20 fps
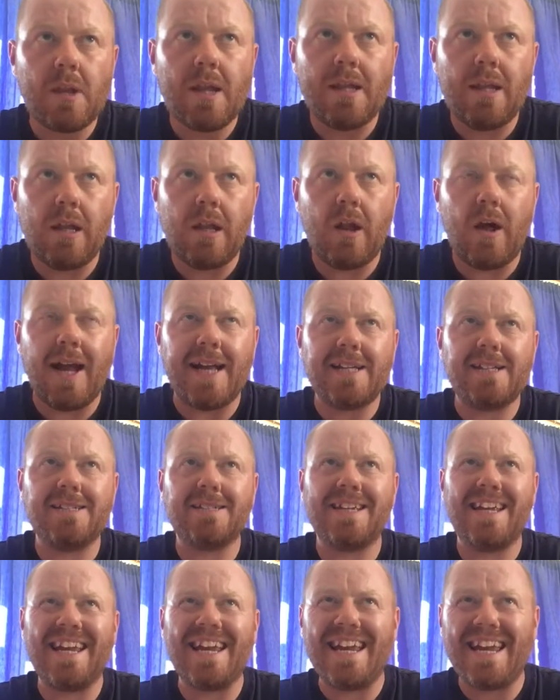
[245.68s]

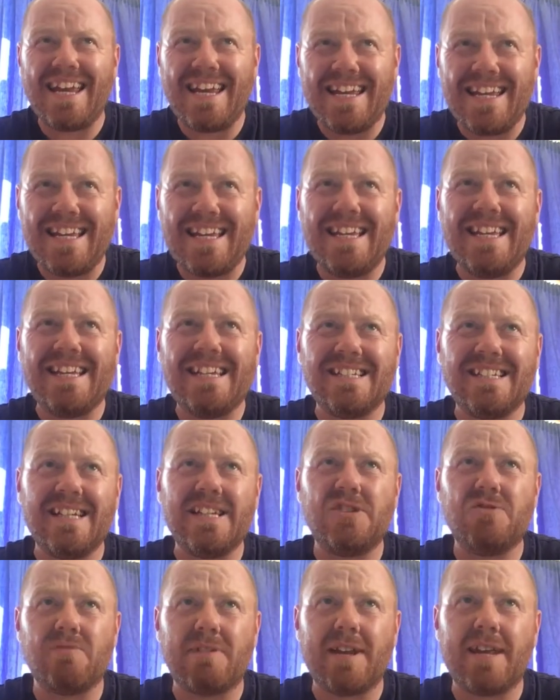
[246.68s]
light, easy
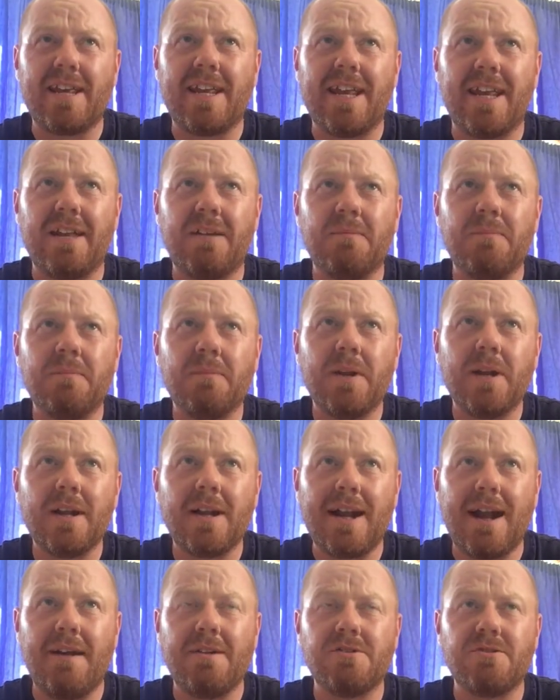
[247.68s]
drinking
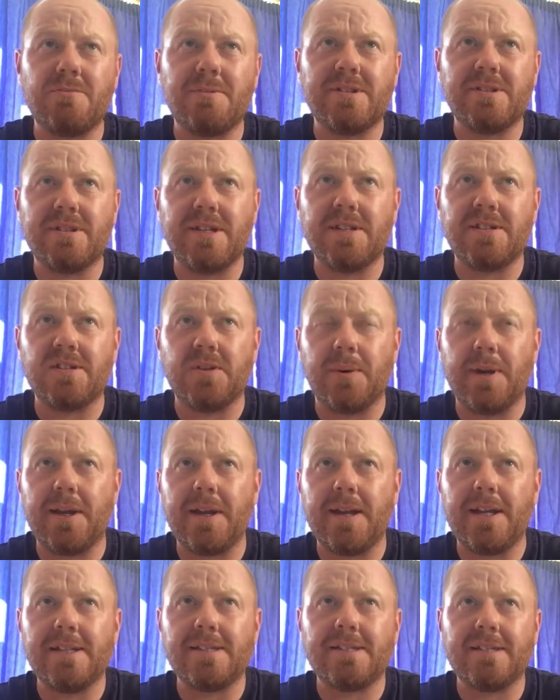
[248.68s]
characteristic to it.
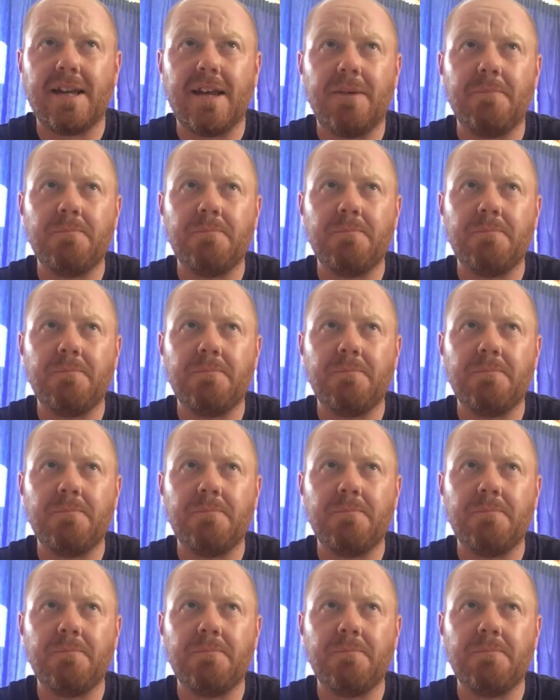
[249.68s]
It's